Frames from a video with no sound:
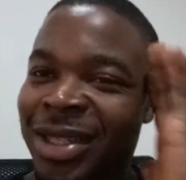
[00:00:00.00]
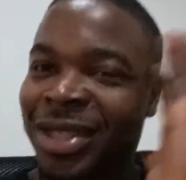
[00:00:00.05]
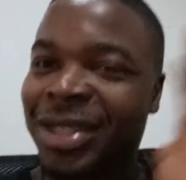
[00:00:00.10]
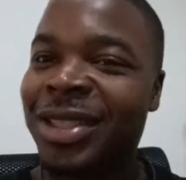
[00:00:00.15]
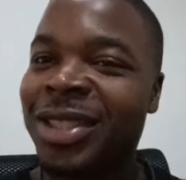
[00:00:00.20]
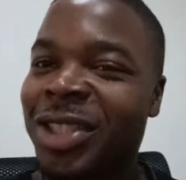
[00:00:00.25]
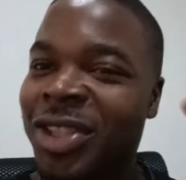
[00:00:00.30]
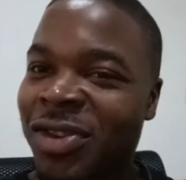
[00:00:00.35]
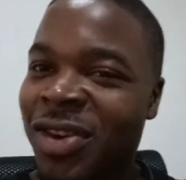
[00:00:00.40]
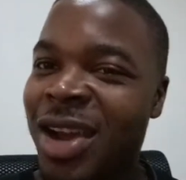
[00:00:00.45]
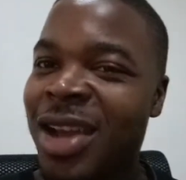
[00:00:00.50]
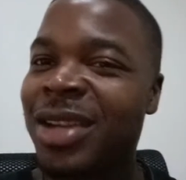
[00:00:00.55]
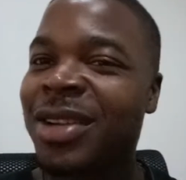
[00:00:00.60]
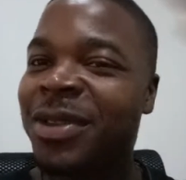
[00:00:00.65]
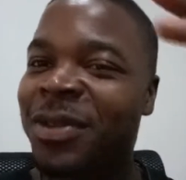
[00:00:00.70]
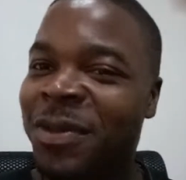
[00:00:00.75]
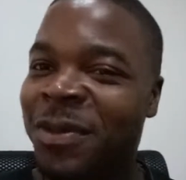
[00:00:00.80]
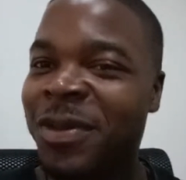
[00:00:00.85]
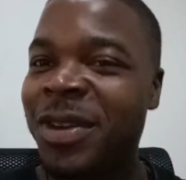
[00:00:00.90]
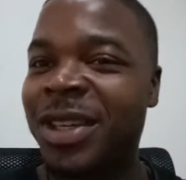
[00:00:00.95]
try
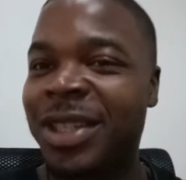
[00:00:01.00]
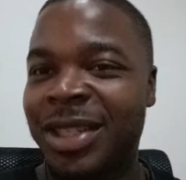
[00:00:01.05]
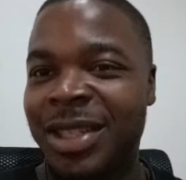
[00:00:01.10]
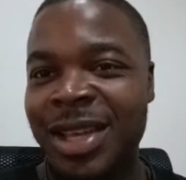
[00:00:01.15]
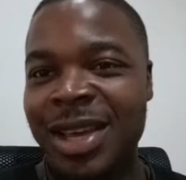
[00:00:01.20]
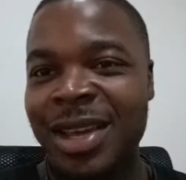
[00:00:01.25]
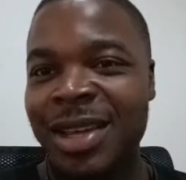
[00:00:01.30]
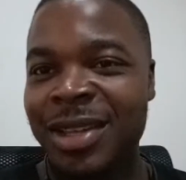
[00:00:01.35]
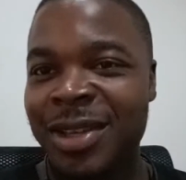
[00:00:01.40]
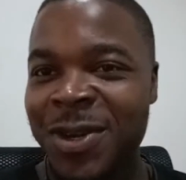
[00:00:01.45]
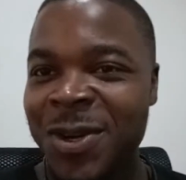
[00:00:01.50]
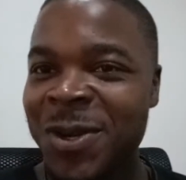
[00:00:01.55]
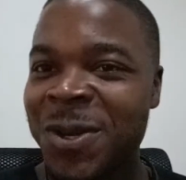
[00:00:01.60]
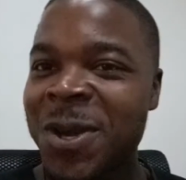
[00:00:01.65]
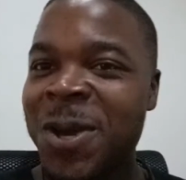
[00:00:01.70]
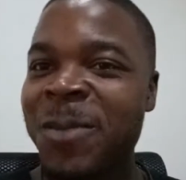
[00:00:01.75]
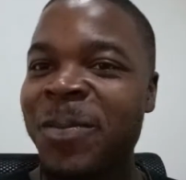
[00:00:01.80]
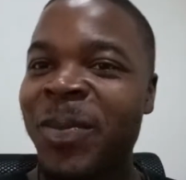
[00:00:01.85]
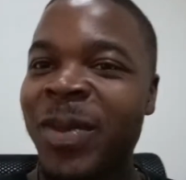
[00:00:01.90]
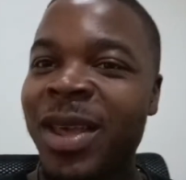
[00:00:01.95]
and fix that.
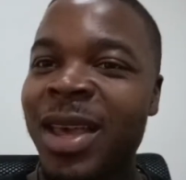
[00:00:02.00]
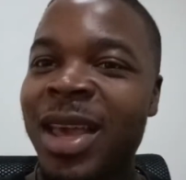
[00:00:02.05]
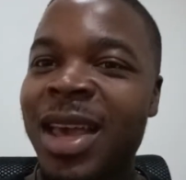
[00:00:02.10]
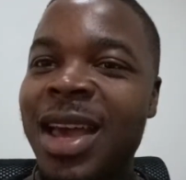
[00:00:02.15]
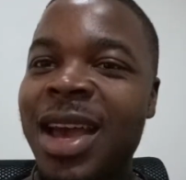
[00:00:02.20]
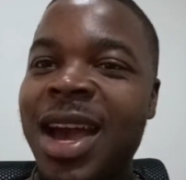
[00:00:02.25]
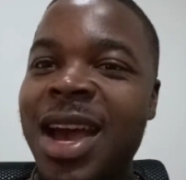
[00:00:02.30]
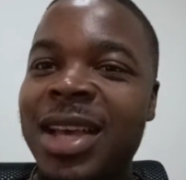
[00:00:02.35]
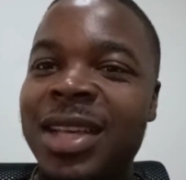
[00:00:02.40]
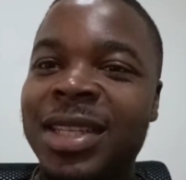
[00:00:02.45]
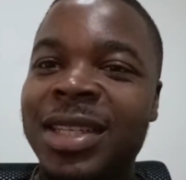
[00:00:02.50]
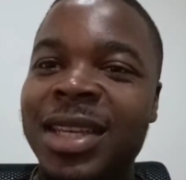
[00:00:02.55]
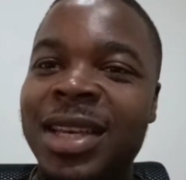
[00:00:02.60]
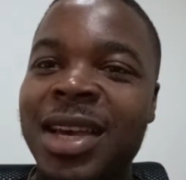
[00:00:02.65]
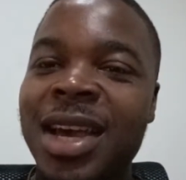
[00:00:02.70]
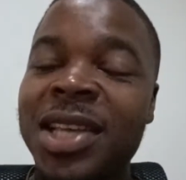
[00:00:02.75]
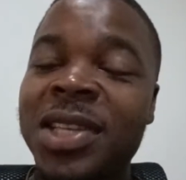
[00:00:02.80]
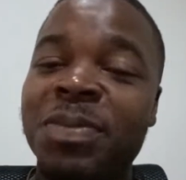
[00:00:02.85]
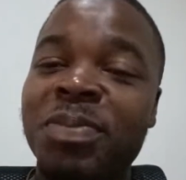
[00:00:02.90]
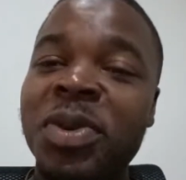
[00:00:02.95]
Okay,
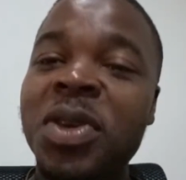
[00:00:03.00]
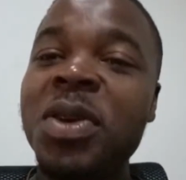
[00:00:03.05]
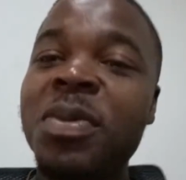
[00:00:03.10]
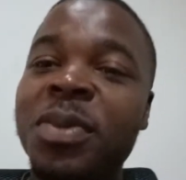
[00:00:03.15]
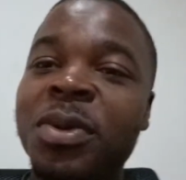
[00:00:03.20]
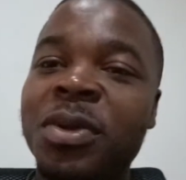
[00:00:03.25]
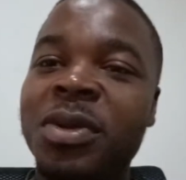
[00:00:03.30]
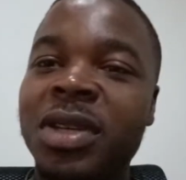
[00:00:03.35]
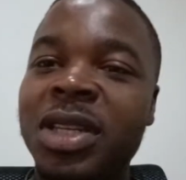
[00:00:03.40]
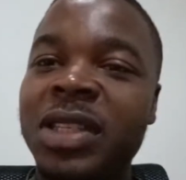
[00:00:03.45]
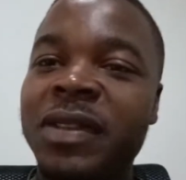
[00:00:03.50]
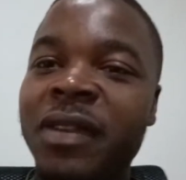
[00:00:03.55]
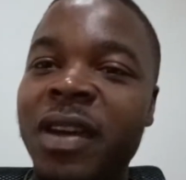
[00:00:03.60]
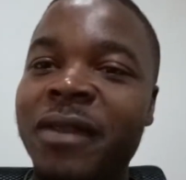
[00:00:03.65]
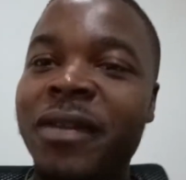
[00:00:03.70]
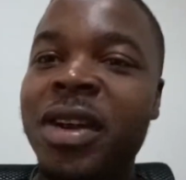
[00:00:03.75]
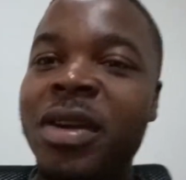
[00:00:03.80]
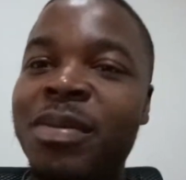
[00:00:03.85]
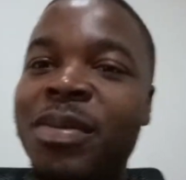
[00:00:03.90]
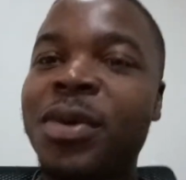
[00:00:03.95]
as people, it's very,
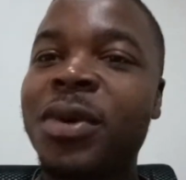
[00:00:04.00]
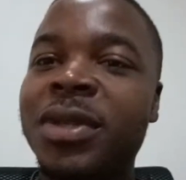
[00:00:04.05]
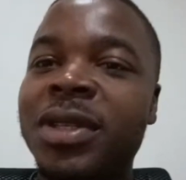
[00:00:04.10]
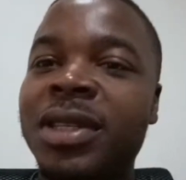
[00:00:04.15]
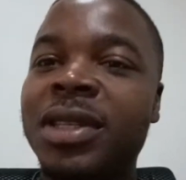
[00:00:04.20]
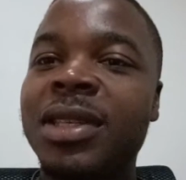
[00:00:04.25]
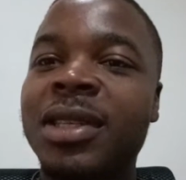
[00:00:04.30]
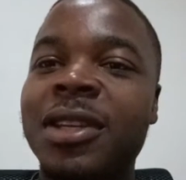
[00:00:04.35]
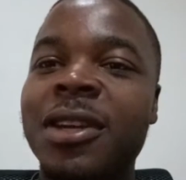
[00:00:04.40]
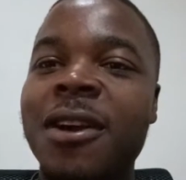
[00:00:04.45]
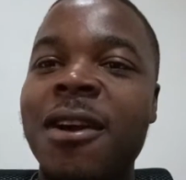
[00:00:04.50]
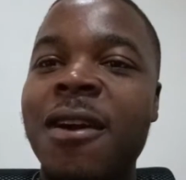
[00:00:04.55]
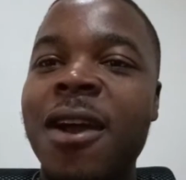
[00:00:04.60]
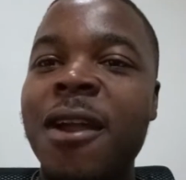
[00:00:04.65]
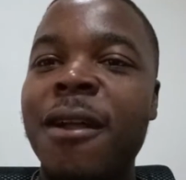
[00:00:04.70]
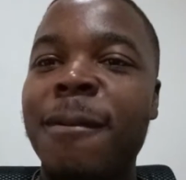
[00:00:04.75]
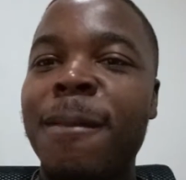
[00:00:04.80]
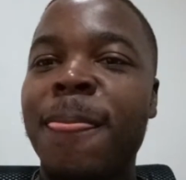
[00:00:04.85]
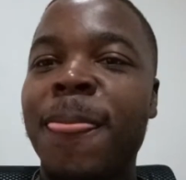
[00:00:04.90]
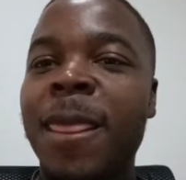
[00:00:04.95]
very important. All
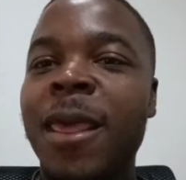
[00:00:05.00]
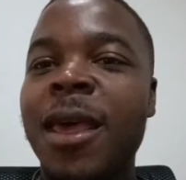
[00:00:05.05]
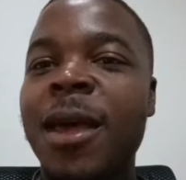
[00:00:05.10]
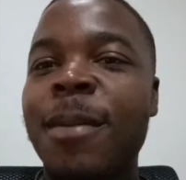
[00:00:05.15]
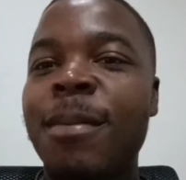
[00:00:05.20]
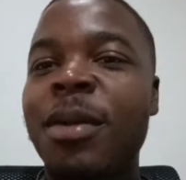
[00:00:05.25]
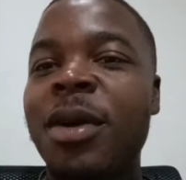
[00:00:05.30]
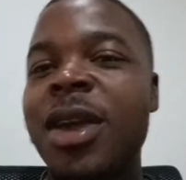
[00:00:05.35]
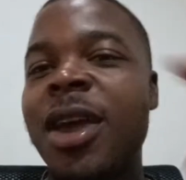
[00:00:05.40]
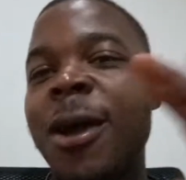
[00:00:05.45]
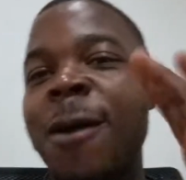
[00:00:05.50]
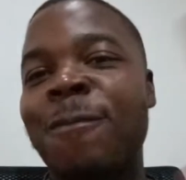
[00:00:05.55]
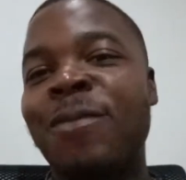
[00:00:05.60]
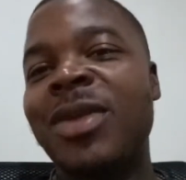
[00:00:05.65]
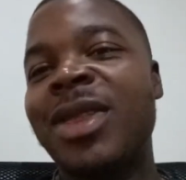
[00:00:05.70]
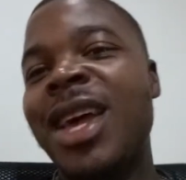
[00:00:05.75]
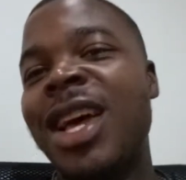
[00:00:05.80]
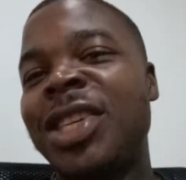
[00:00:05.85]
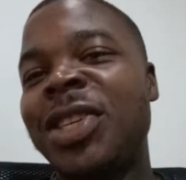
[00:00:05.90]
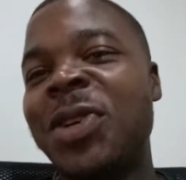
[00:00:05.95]
right, but yeah,
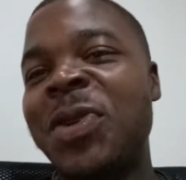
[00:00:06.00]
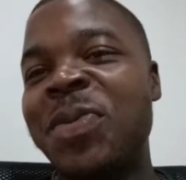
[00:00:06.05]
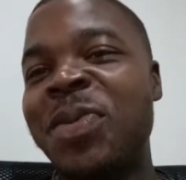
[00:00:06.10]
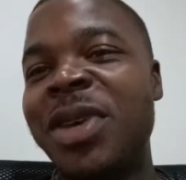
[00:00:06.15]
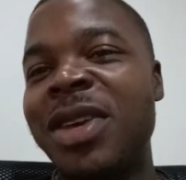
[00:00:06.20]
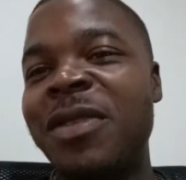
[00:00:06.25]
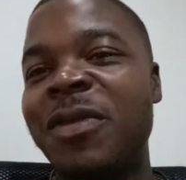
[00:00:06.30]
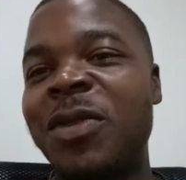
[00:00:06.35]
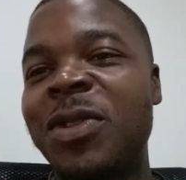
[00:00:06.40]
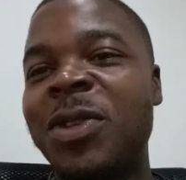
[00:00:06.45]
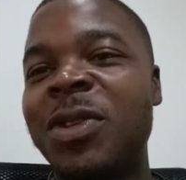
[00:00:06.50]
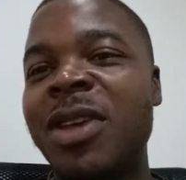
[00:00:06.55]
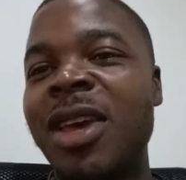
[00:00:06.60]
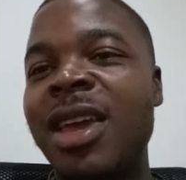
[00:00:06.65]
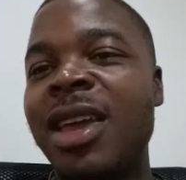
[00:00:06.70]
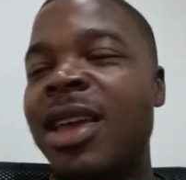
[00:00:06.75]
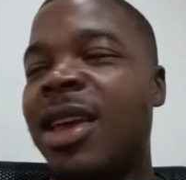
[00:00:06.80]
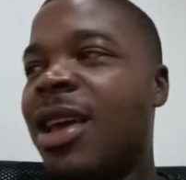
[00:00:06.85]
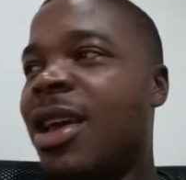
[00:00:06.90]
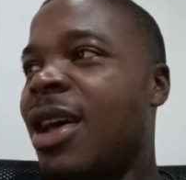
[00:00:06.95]
that's gonna be it for
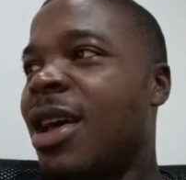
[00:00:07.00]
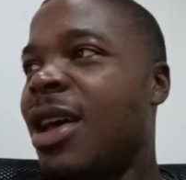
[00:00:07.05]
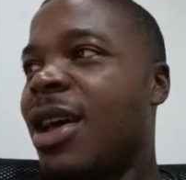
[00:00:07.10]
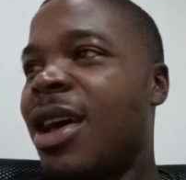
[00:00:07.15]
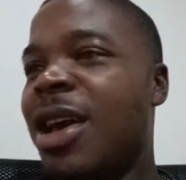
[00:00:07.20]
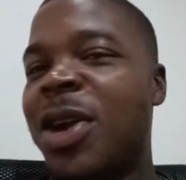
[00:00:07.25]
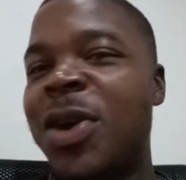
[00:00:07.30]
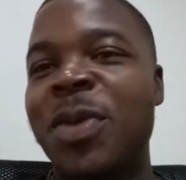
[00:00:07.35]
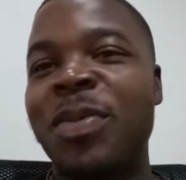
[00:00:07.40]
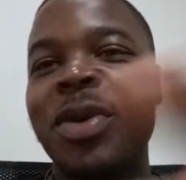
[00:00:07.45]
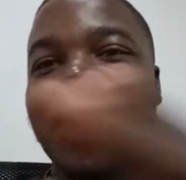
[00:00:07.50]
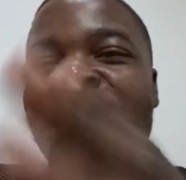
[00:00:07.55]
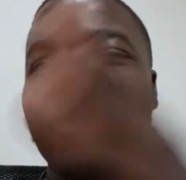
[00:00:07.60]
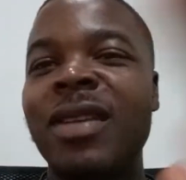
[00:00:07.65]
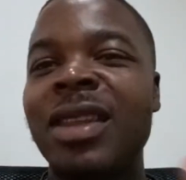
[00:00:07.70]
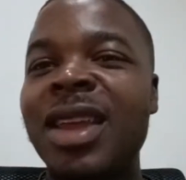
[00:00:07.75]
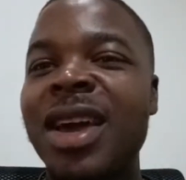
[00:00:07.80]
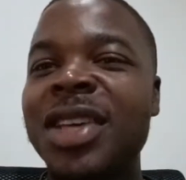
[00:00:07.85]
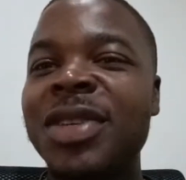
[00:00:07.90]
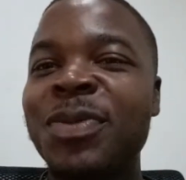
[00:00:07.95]
today. I hope you have a
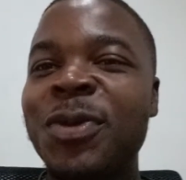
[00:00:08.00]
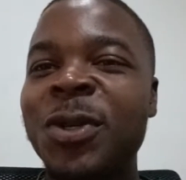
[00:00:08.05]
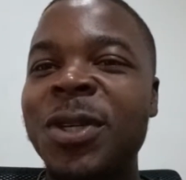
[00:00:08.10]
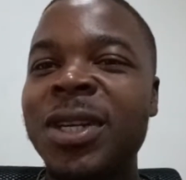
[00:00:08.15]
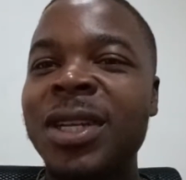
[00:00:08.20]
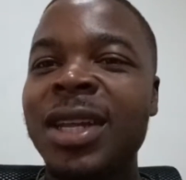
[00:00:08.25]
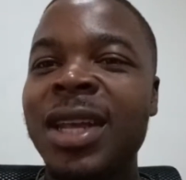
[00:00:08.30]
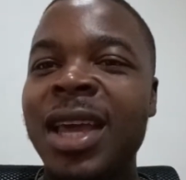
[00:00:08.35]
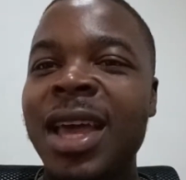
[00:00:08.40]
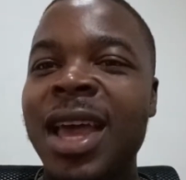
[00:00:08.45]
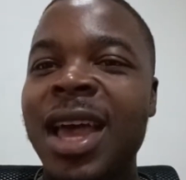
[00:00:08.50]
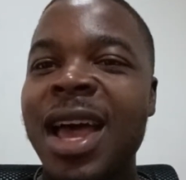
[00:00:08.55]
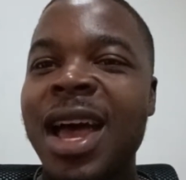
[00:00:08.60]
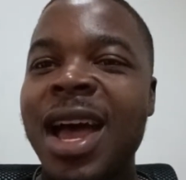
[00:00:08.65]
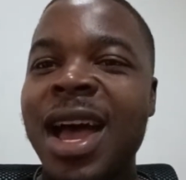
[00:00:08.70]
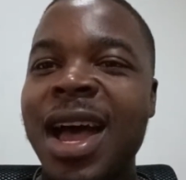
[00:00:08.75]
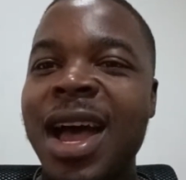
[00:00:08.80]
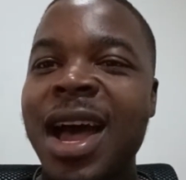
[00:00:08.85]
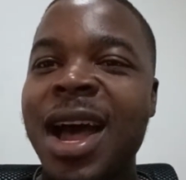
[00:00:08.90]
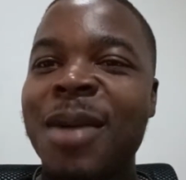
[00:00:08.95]
nice morning,
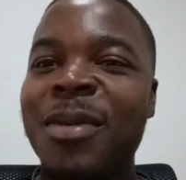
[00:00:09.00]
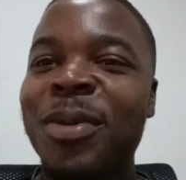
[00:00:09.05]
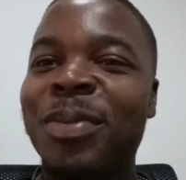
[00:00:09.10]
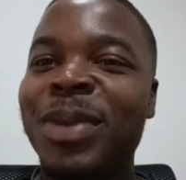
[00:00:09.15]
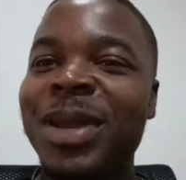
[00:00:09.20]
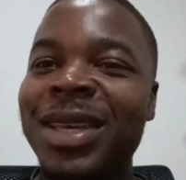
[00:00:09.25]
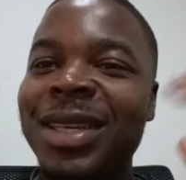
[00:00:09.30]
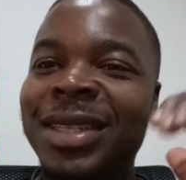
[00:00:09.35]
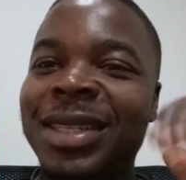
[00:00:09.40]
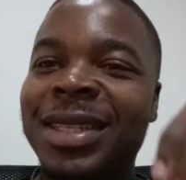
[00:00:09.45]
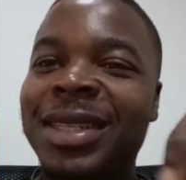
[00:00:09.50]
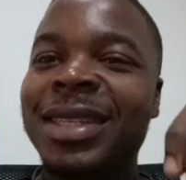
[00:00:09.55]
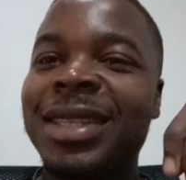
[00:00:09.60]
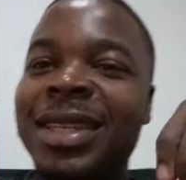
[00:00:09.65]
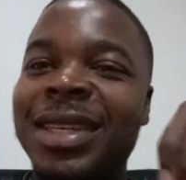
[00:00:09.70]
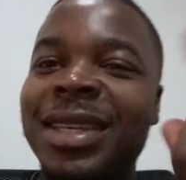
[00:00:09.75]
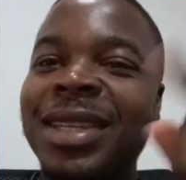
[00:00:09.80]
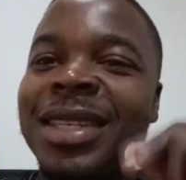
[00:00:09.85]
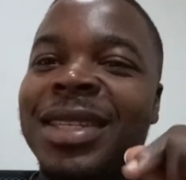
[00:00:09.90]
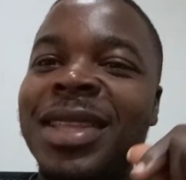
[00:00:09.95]
but please
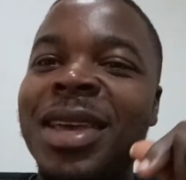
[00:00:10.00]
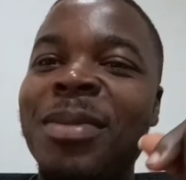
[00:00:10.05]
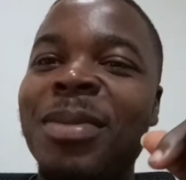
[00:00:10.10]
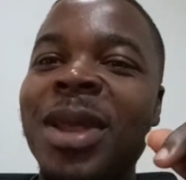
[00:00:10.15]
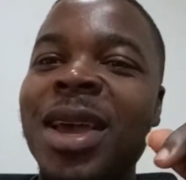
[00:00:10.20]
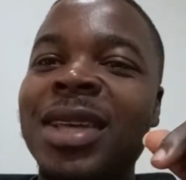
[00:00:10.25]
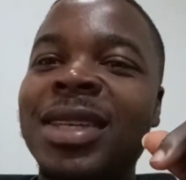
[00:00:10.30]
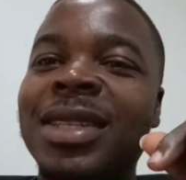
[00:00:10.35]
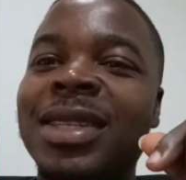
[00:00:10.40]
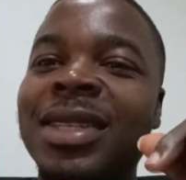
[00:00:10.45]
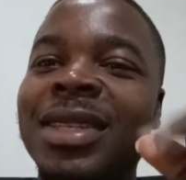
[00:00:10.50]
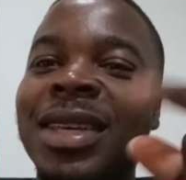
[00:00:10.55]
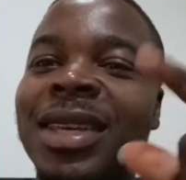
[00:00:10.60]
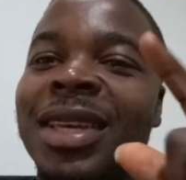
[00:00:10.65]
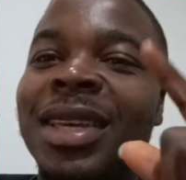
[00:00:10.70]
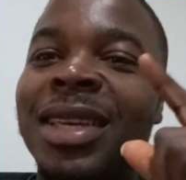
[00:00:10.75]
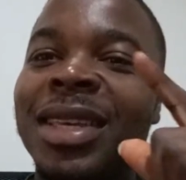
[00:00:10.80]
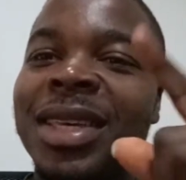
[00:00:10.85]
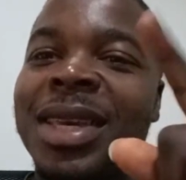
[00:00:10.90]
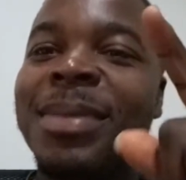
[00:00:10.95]
stay blessed,
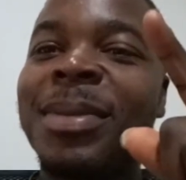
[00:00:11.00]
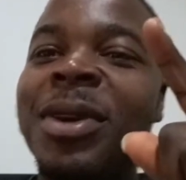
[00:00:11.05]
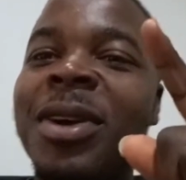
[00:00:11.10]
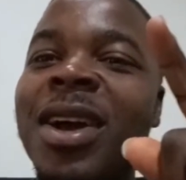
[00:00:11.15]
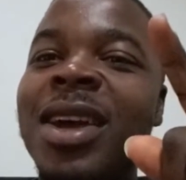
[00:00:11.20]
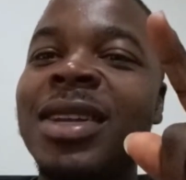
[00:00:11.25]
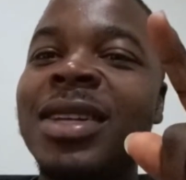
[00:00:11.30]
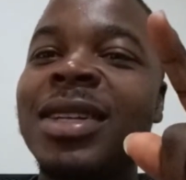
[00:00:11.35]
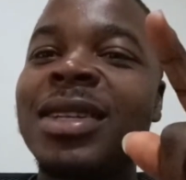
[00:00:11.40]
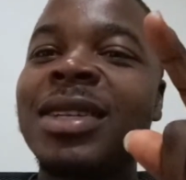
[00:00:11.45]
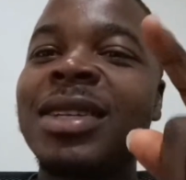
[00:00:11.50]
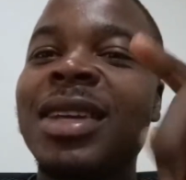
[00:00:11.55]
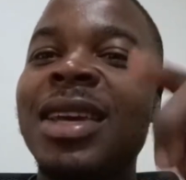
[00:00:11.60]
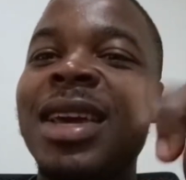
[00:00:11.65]
keep grinding,